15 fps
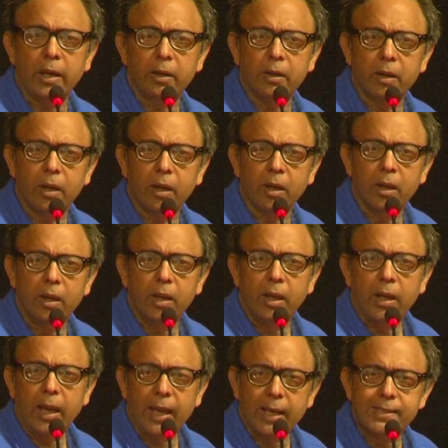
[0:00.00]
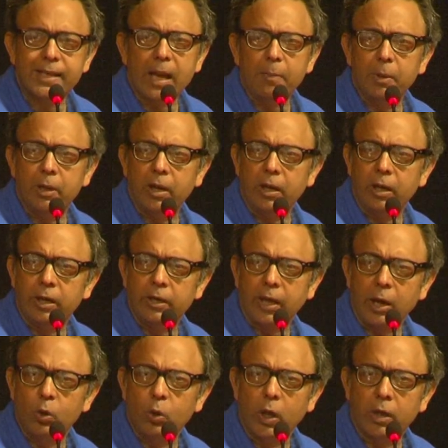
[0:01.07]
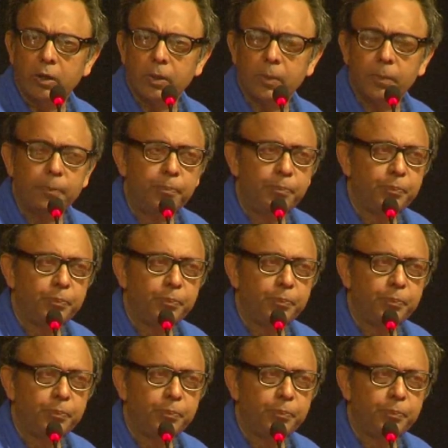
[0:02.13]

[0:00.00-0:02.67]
and examined and interrogated.